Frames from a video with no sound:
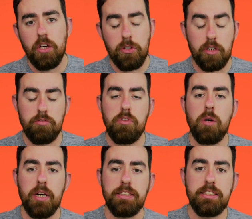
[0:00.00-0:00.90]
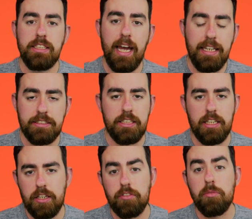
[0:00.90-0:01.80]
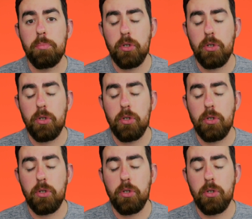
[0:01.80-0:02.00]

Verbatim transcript: you can roll a d8 and then